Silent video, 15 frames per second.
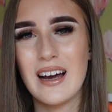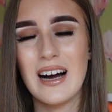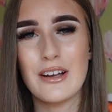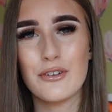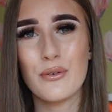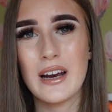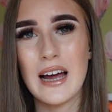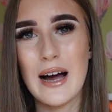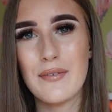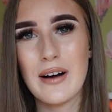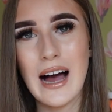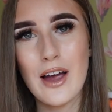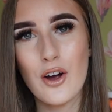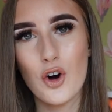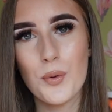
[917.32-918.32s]
I don't really have
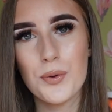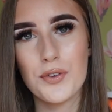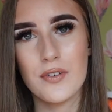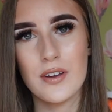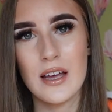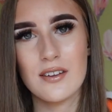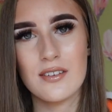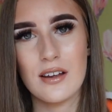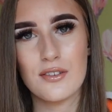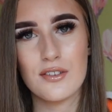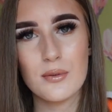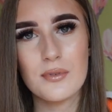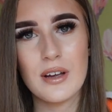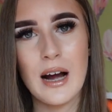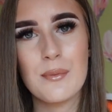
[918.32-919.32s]
high hopes for this, and
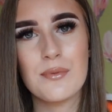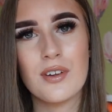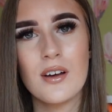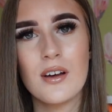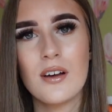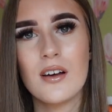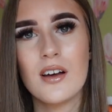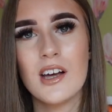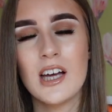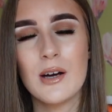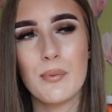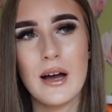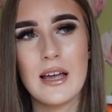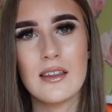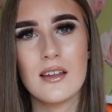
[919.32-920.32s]
sometimes
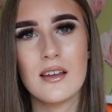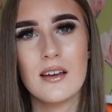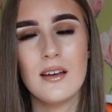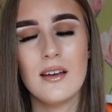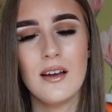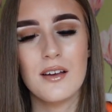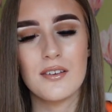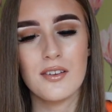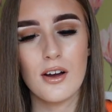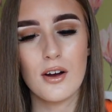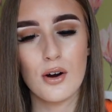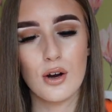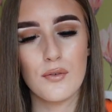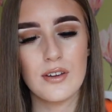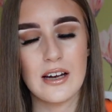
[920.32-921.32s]
when certain
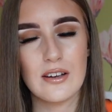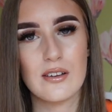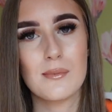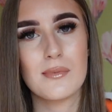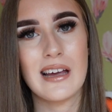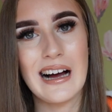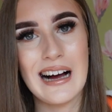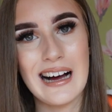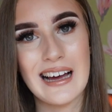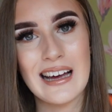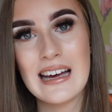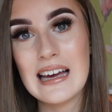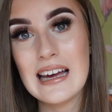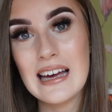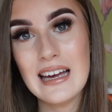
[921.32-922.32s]
clothing items are
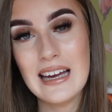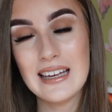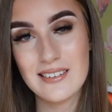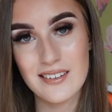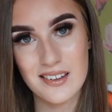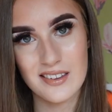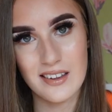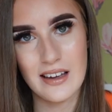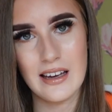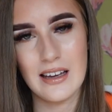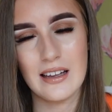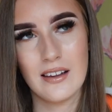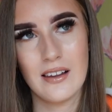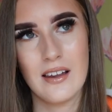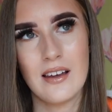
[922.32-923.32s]
in the
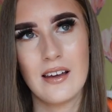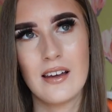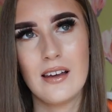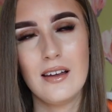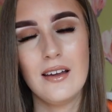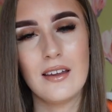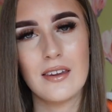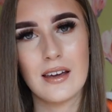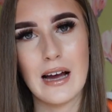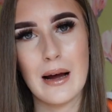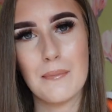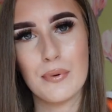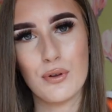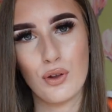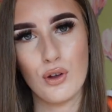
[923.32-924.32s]
sale, you know, they
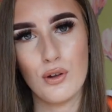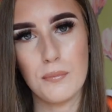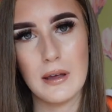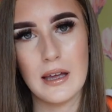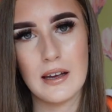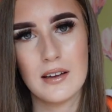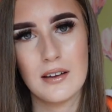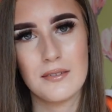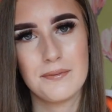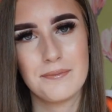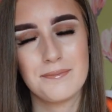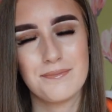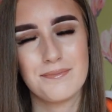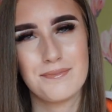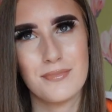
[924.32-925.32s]
can be too big
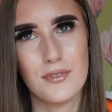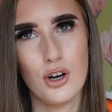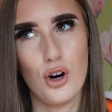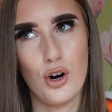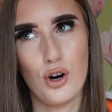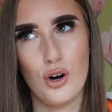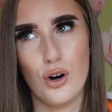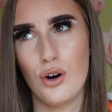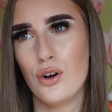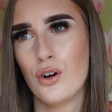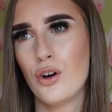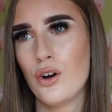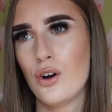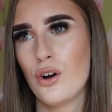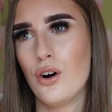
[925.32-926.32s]
or
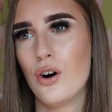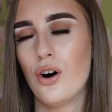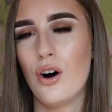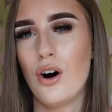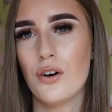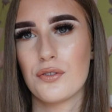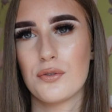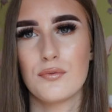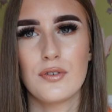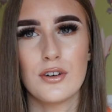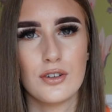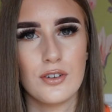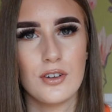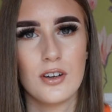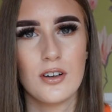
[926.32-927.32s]

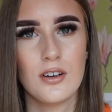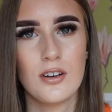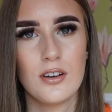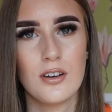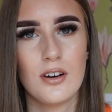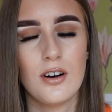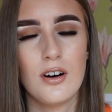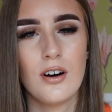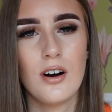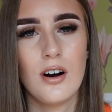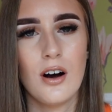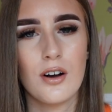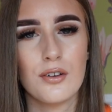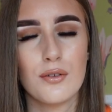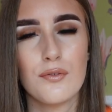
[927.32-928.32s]
something
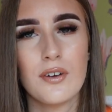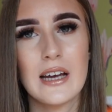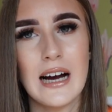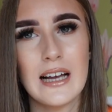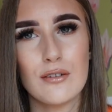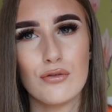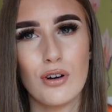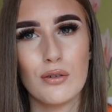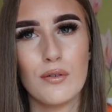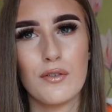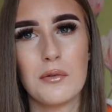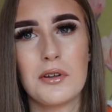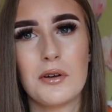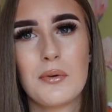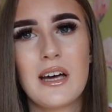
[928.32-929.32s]
kind of wrong with
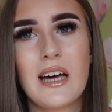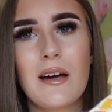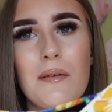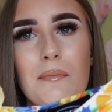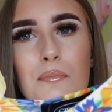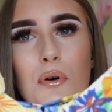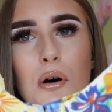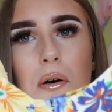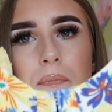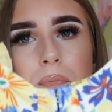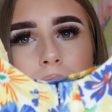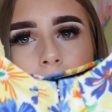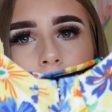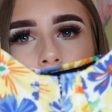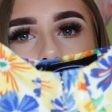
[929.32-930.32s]
them in a way, but
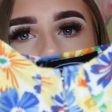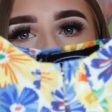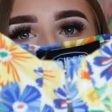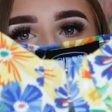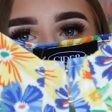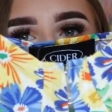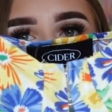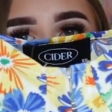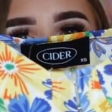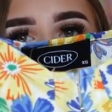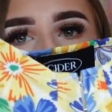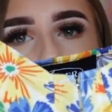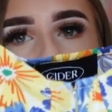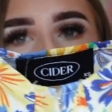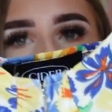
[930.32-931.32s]
let's hope.